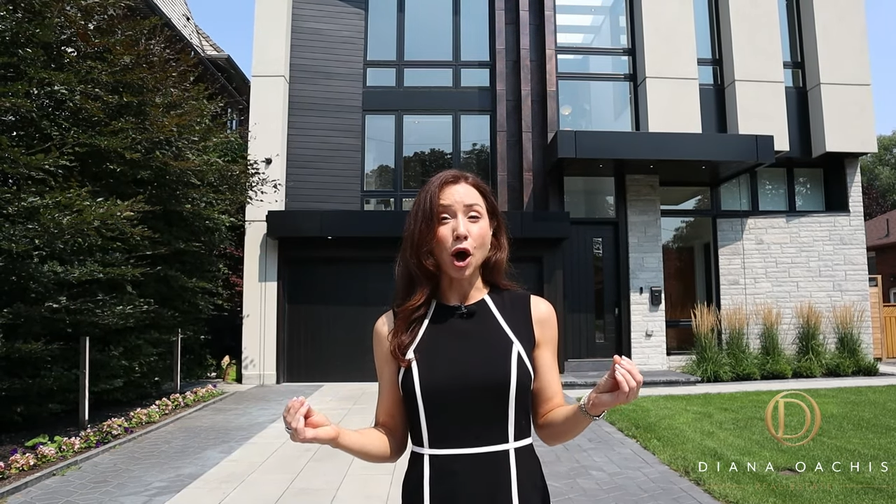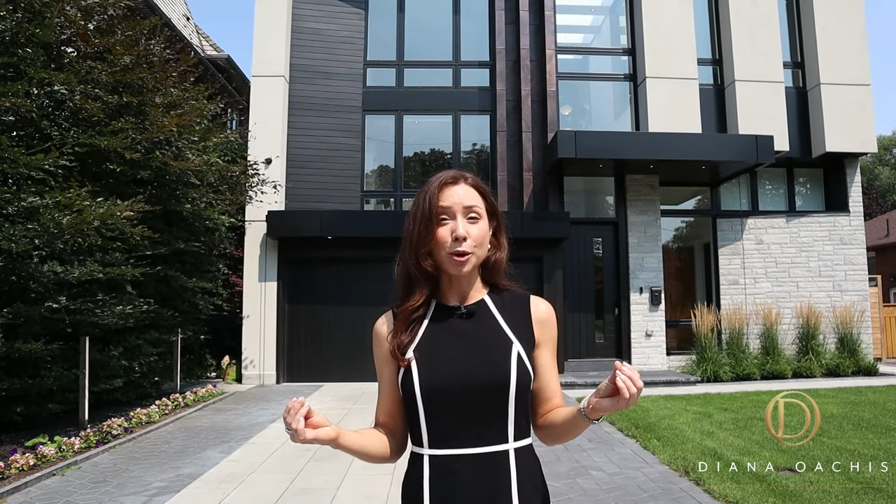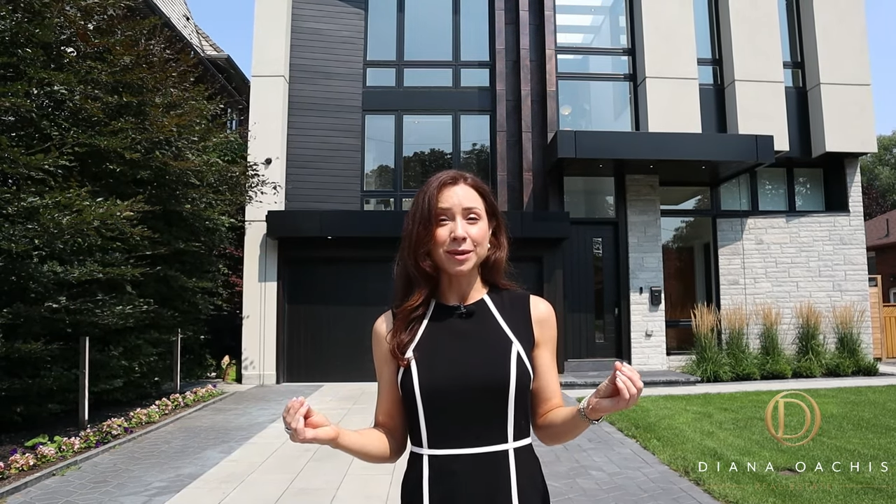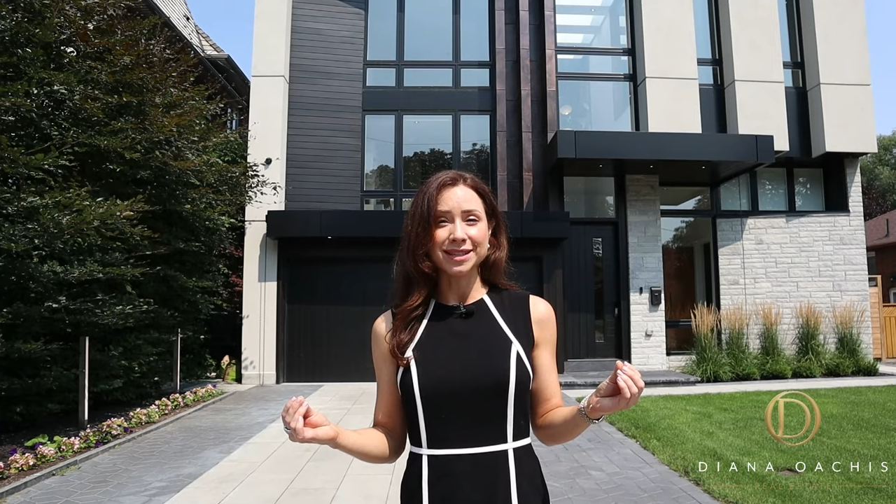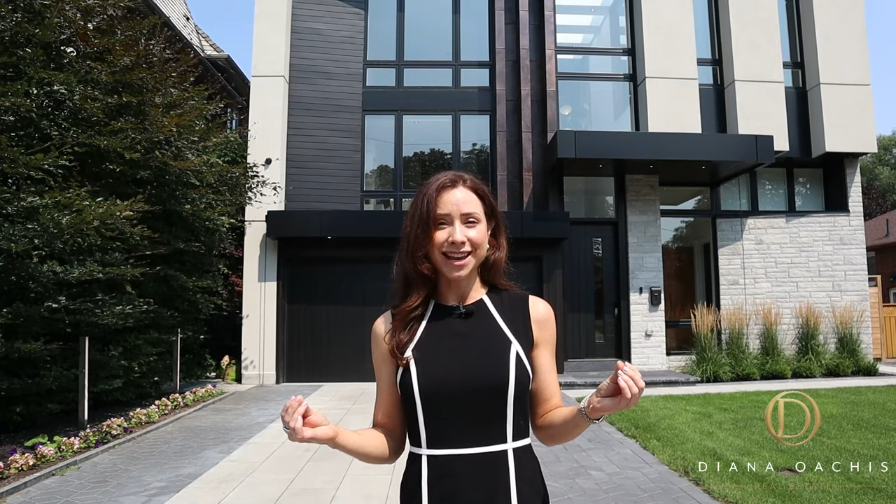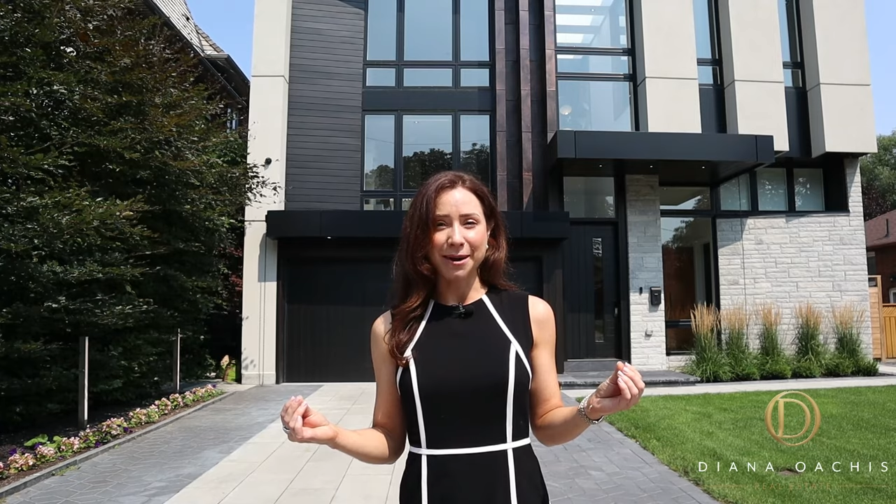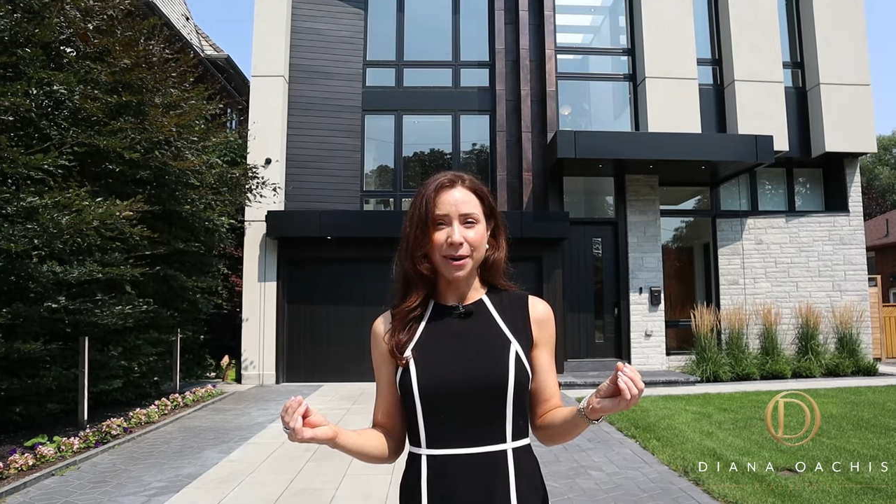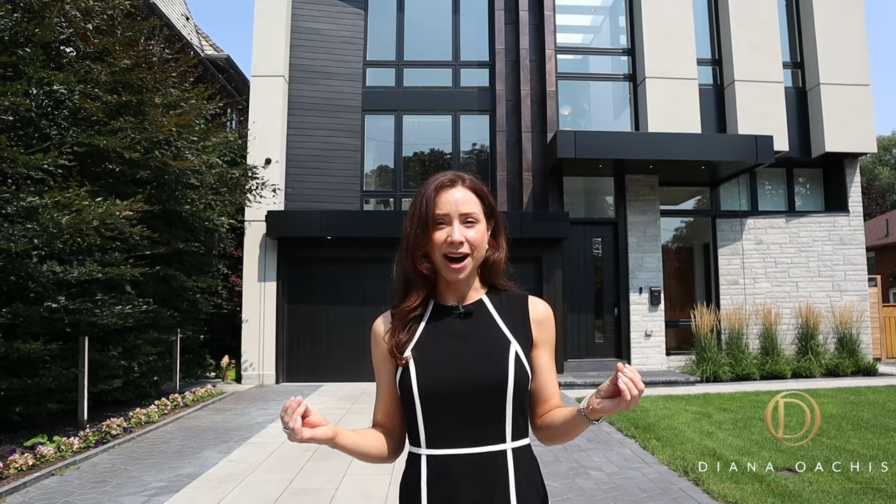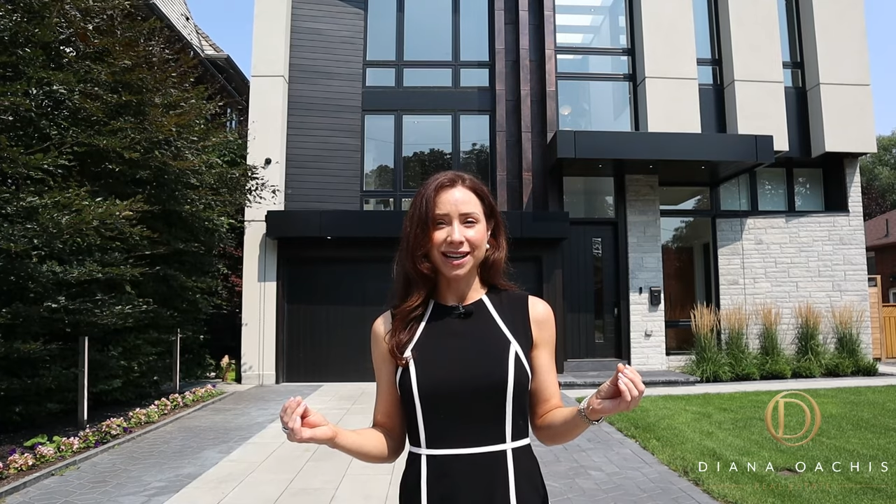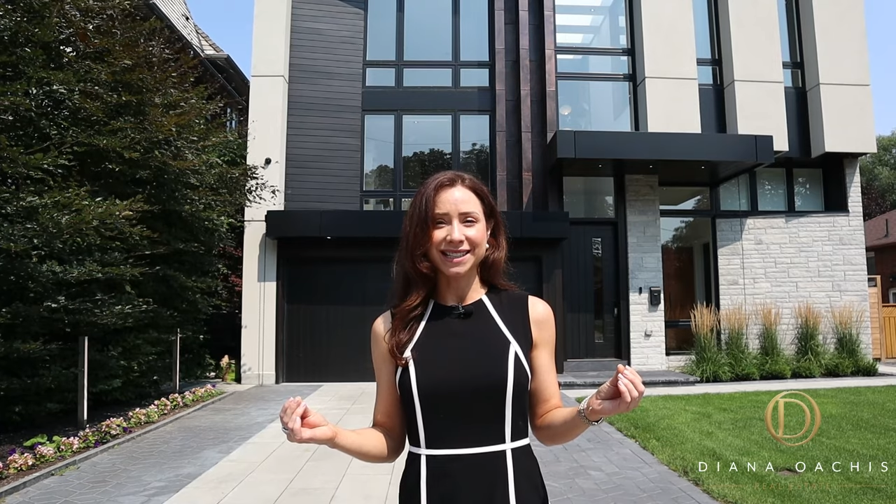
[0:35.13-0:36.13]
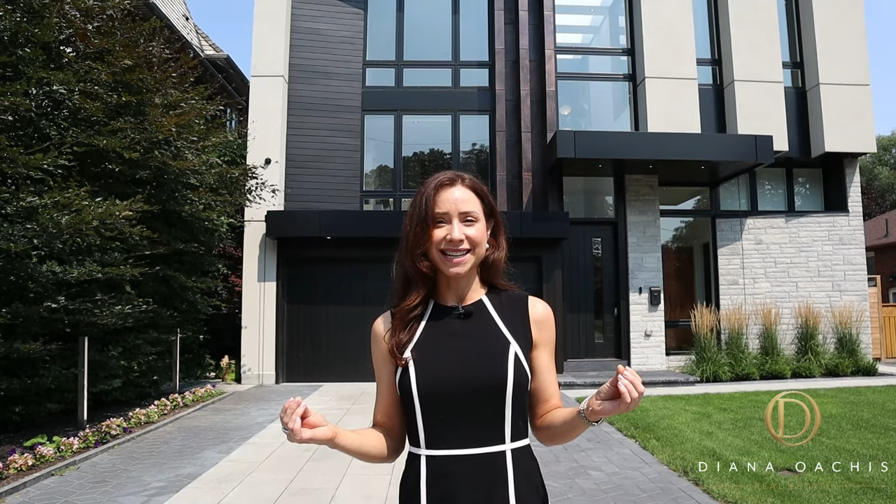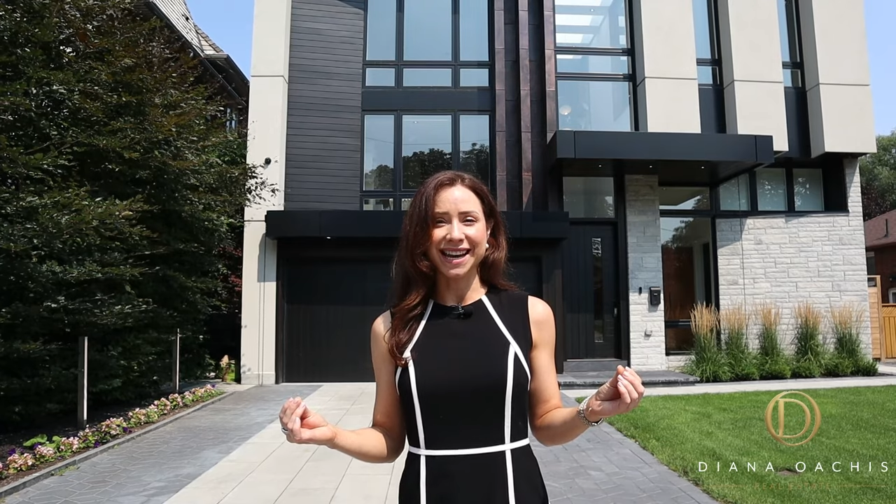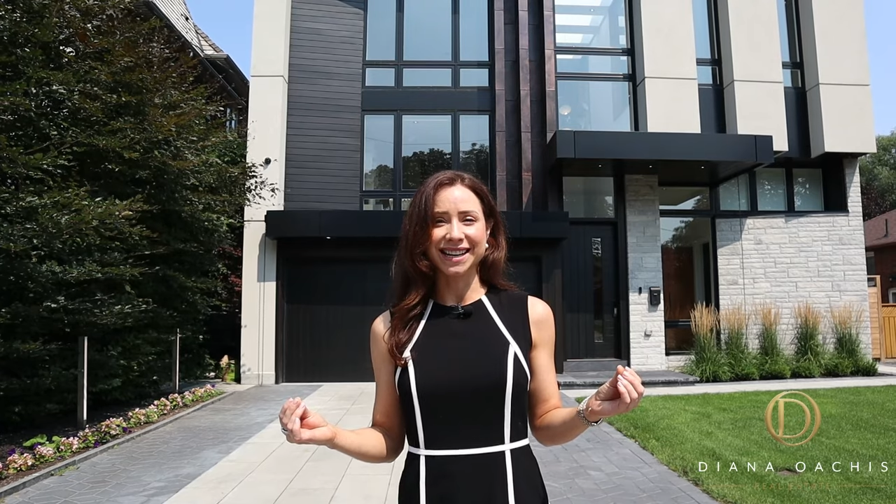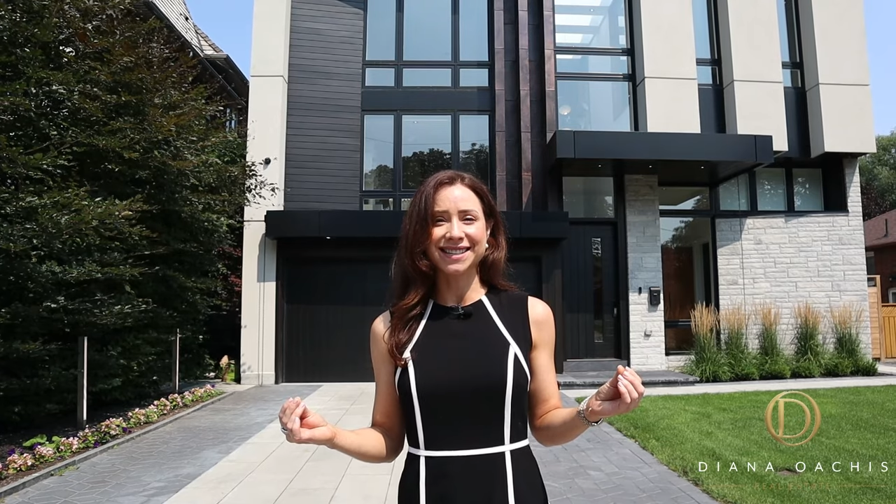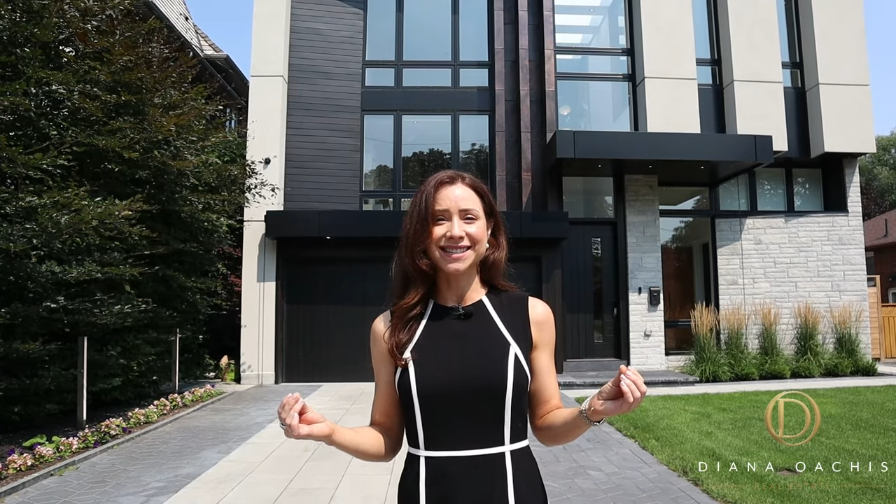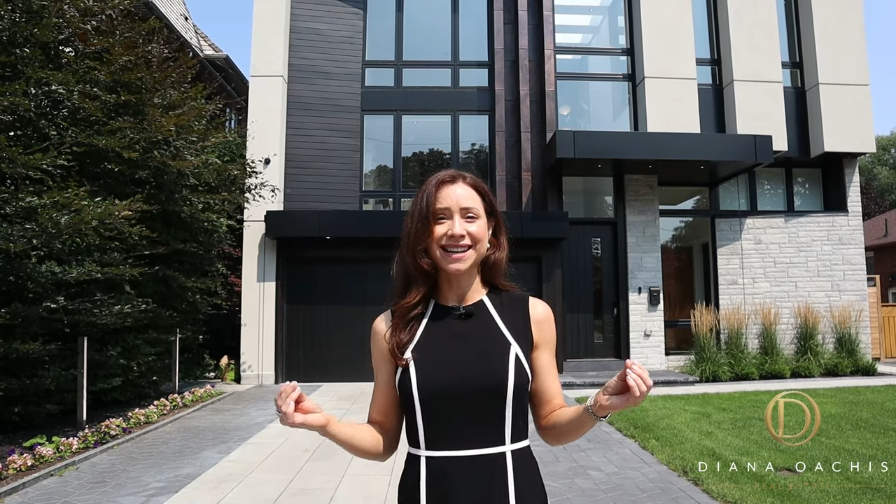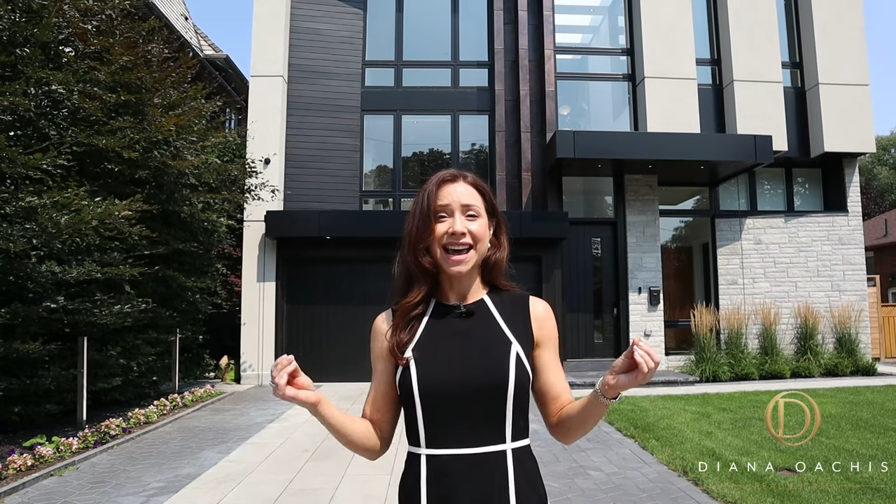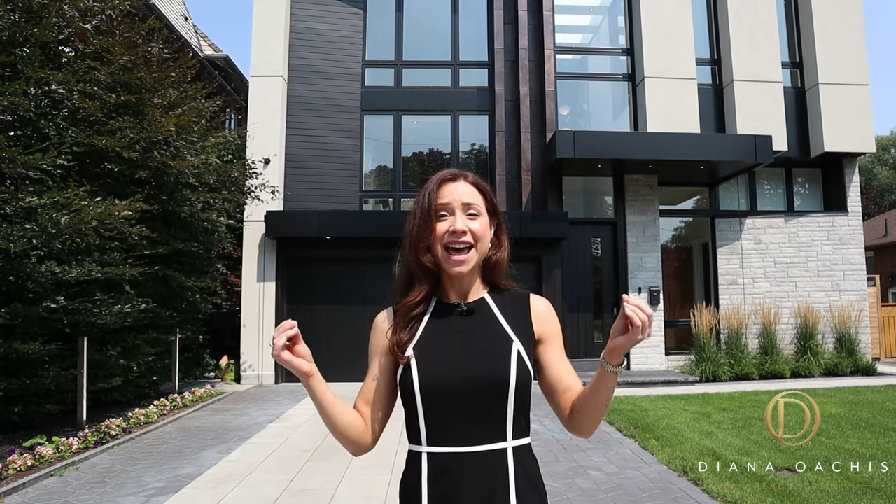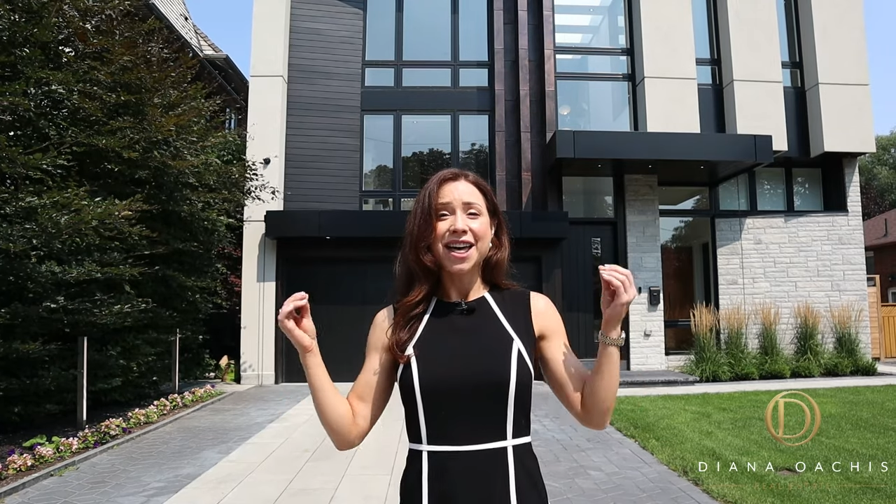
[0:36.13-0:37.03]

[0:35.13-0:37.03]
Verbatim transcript: UrbanScape Architects.